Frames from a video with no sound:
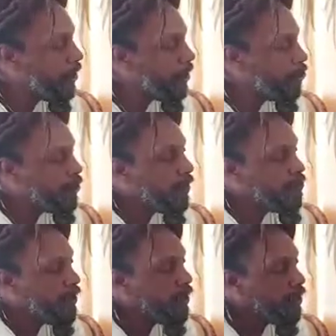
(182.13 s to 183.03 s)
union
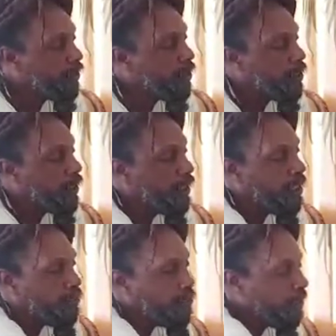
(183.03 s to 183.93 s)
B,
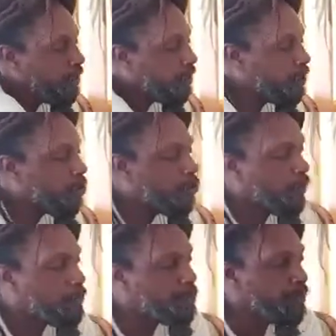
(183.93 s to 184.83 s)
it means all the
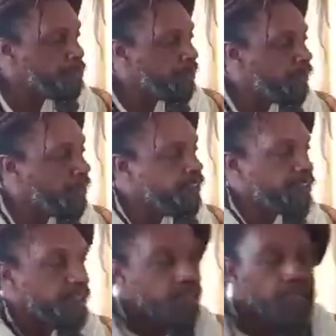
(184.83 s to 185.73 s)
members of
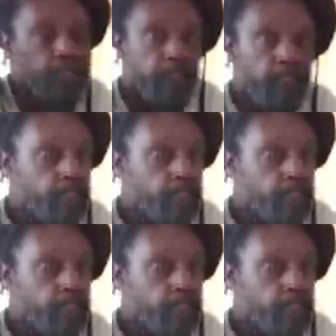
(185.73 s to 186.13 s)
set A